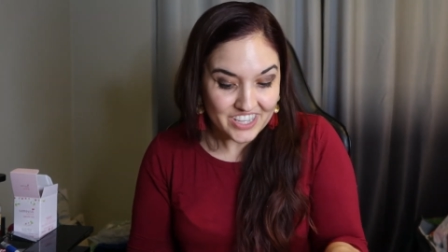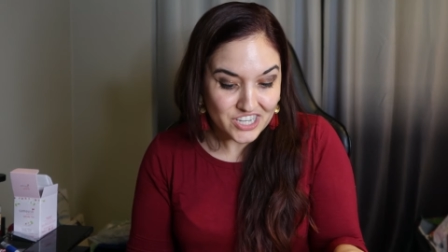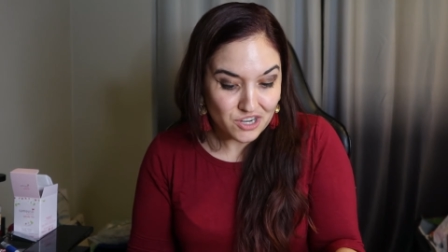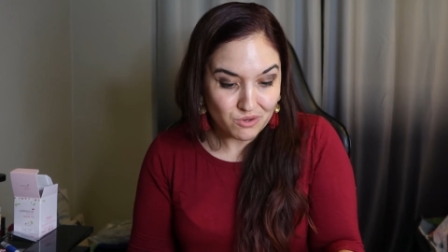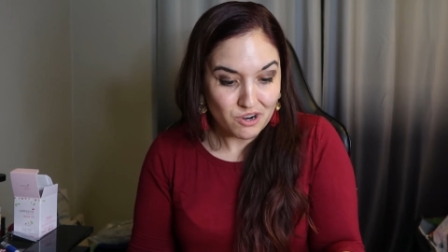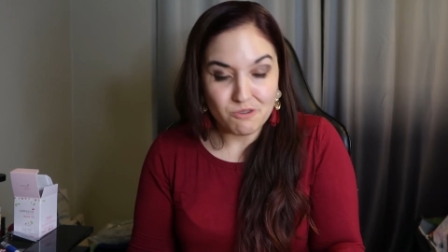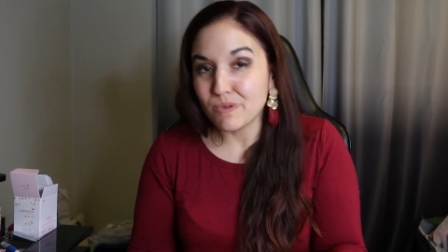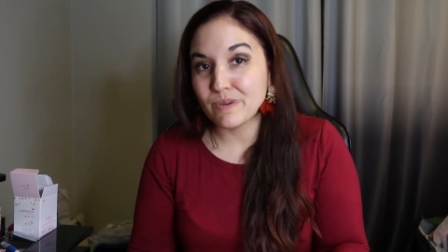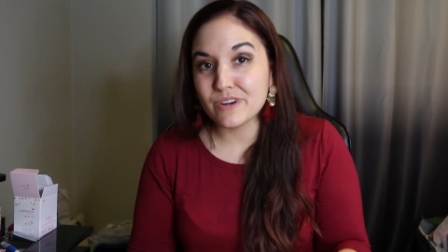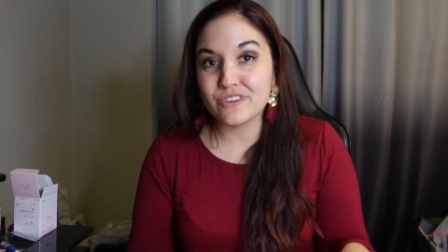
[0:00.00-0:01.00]
you know, we're
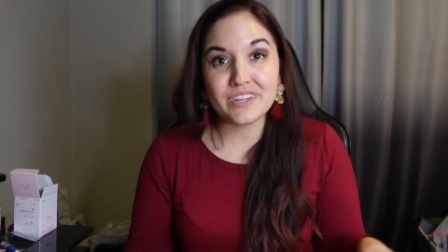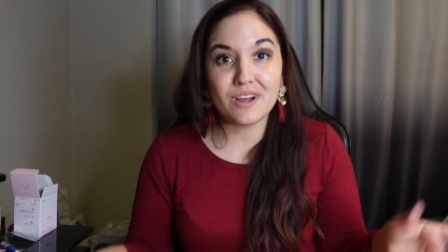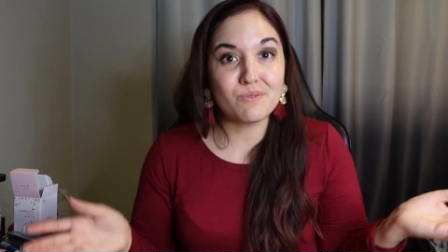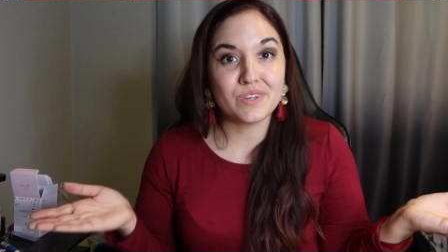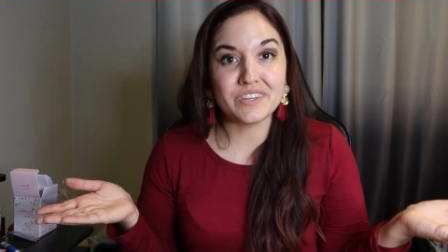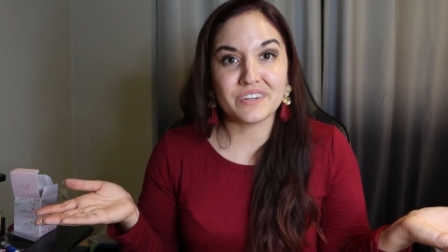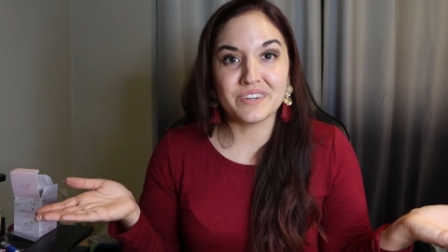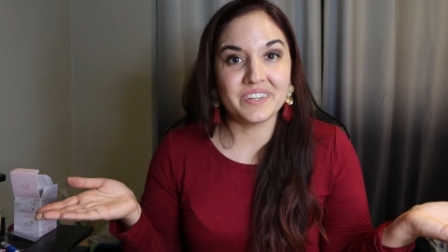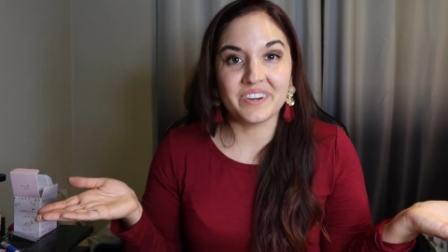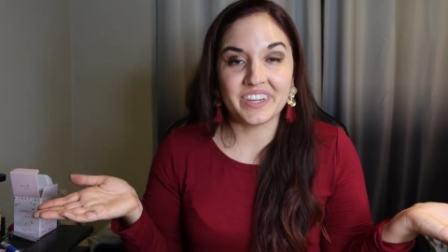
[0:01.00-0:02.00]
homeowners now, we
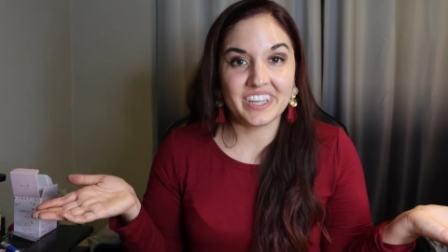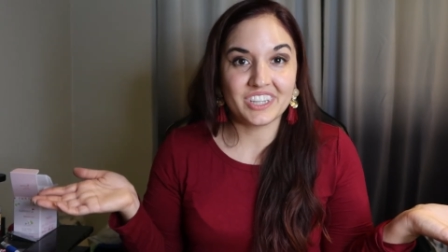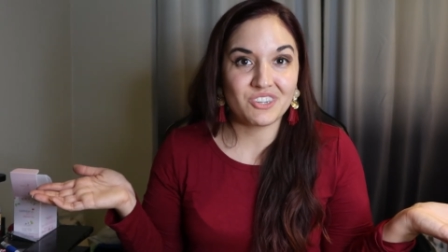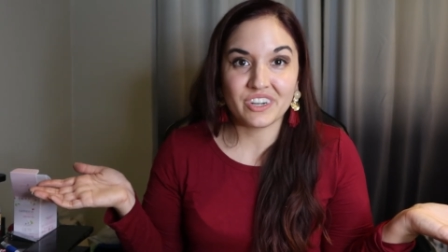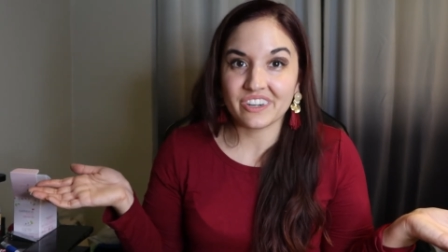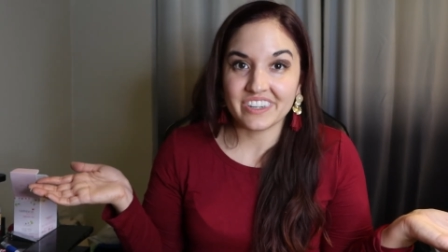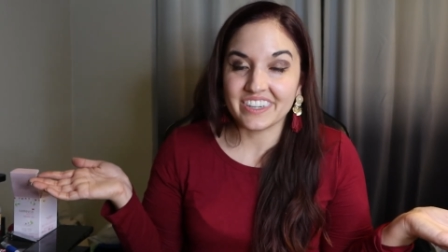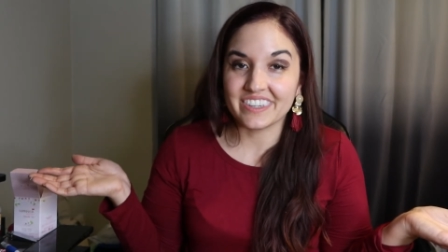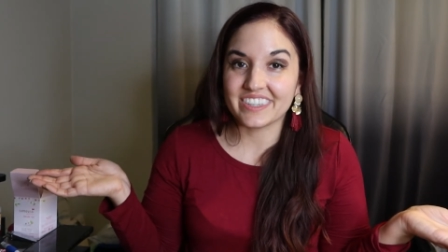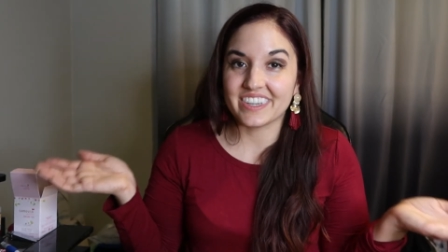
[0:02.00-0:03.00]
still don't get
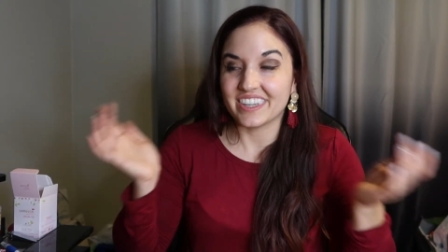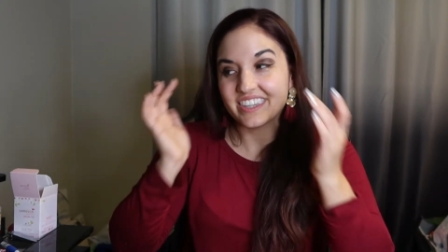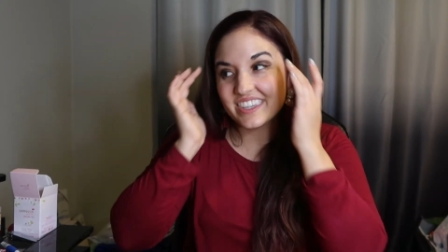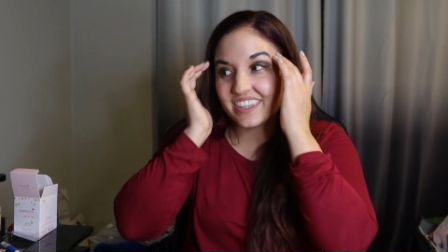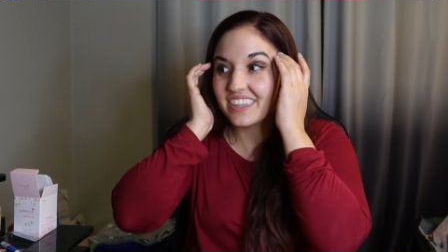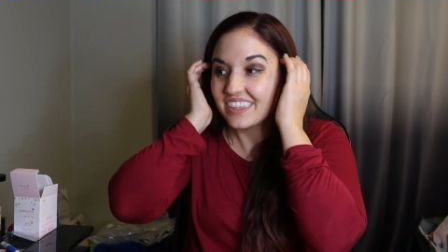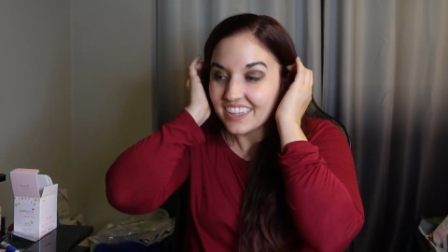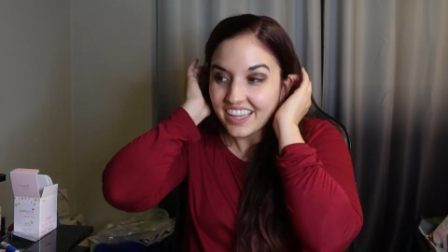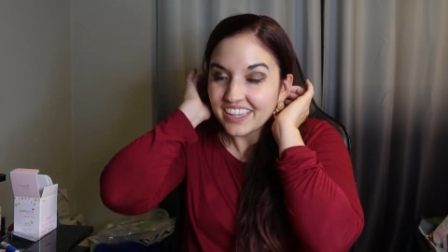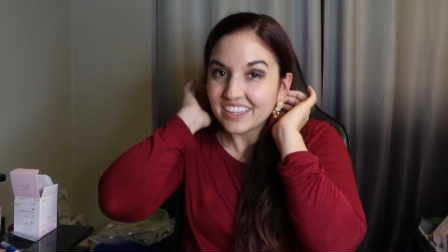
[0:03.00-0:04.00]
trick-or-treaters. It's,
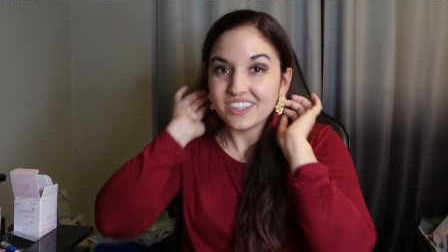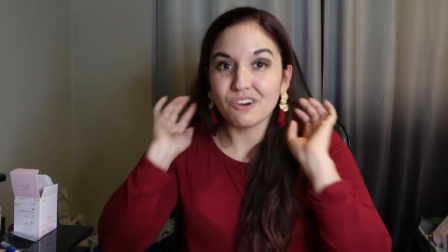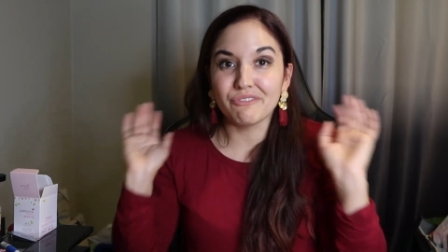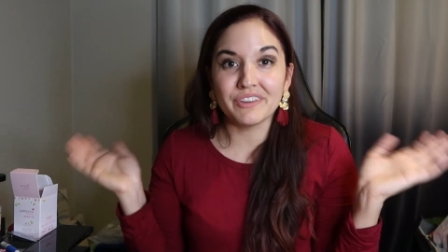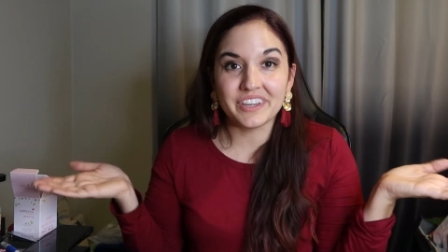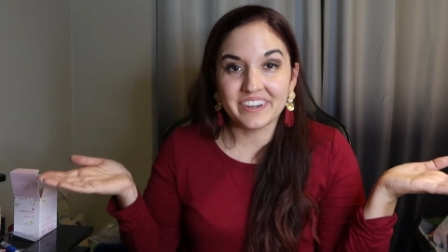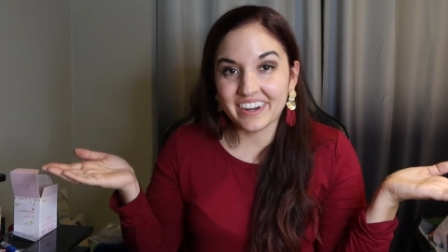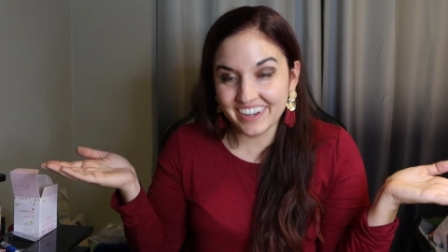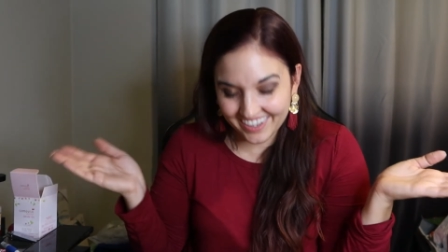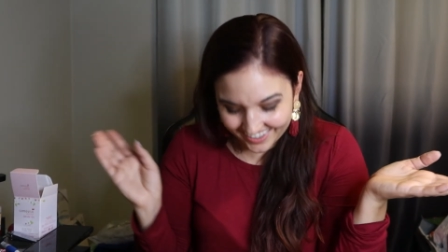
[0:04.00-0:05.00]
go
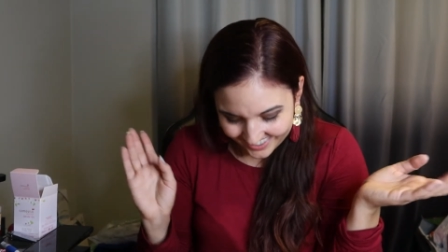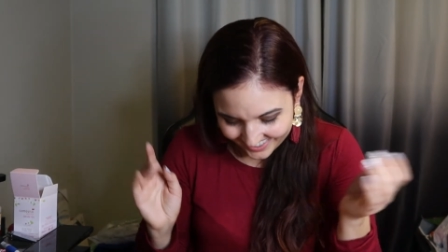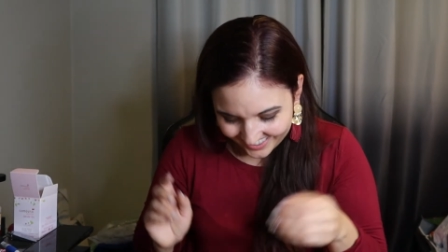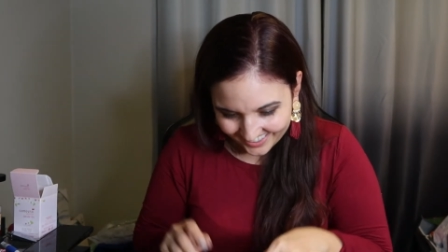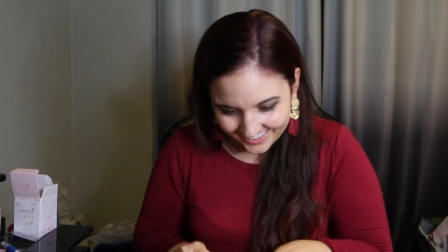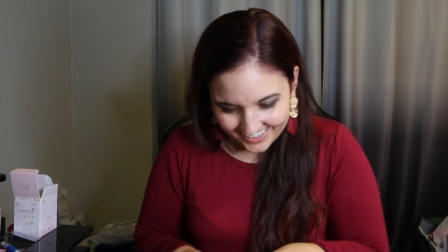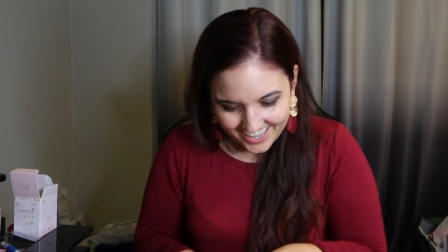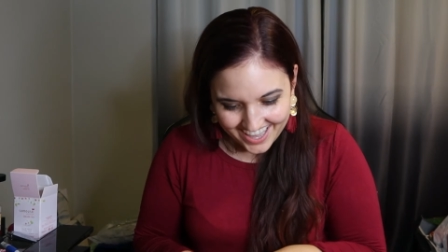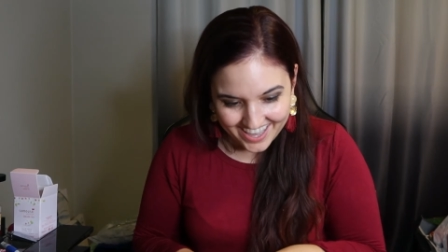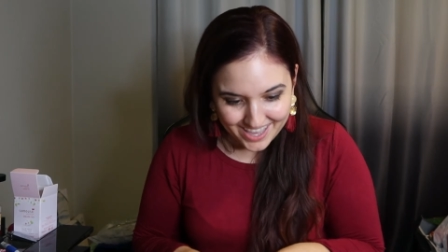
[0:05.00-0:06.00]
figure.
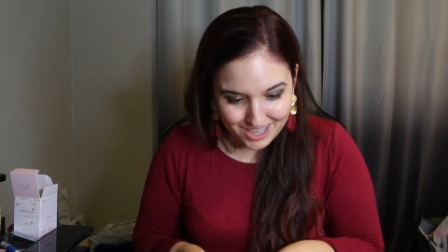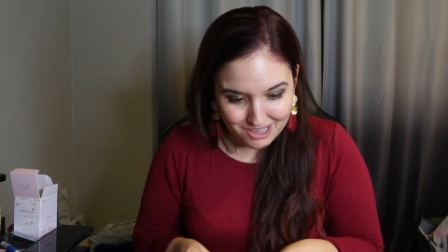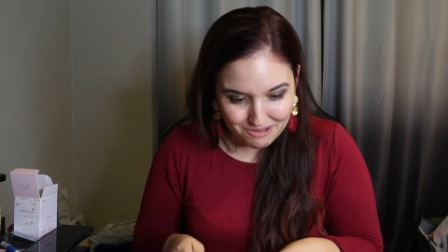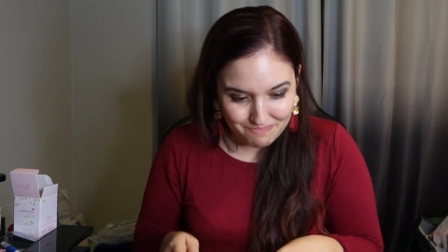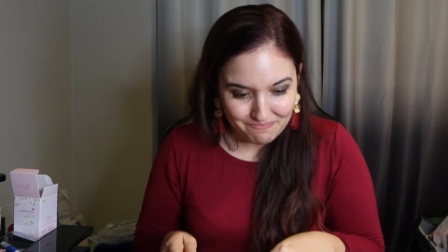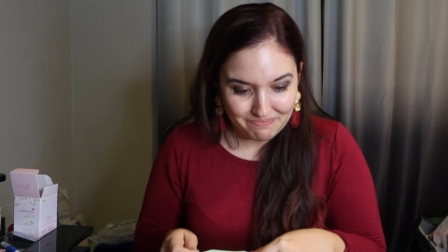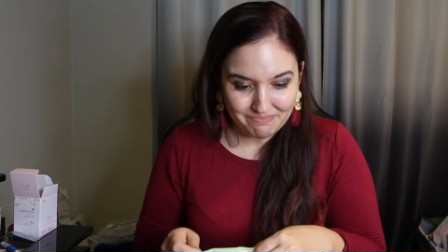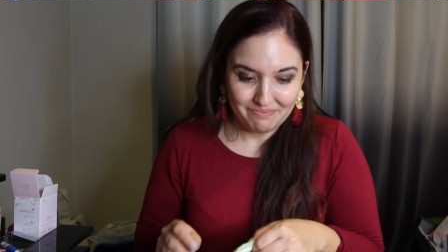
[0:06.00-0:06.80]
um,